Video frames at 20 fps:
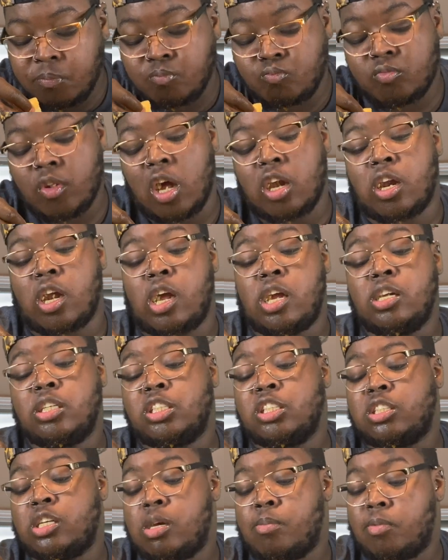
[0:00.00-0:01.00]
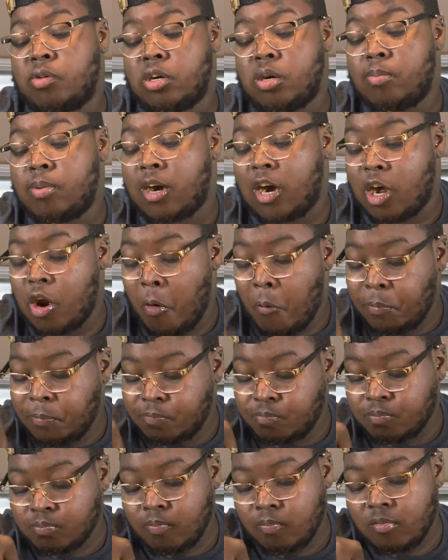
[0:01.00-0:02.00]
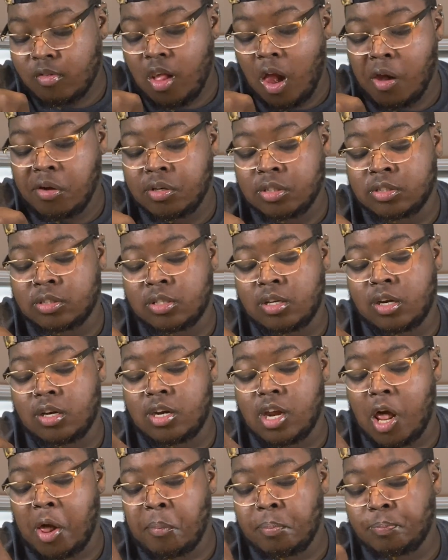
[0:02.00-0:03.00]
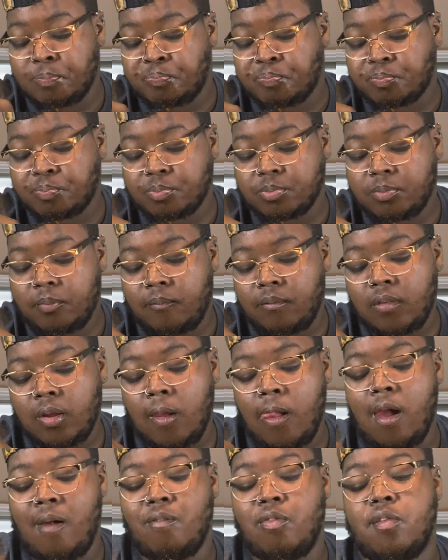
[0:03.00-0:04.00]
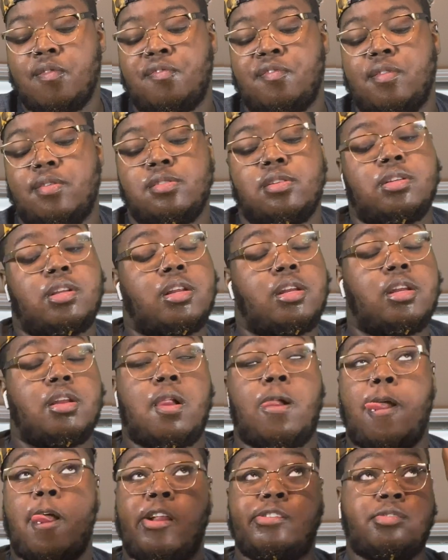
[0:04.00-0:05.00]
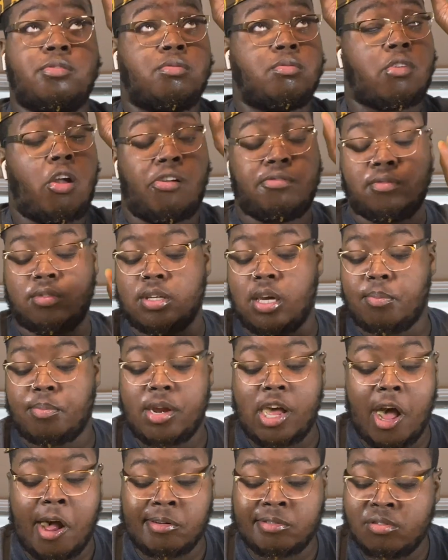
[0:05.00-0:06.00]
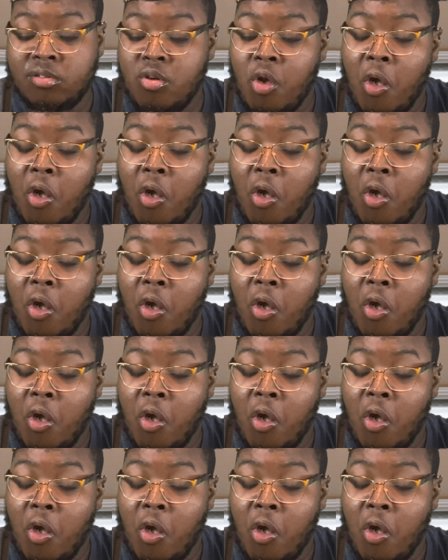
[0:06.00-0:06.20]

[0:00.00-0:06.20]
And I ain't condemning nobody, because in the day, the up down,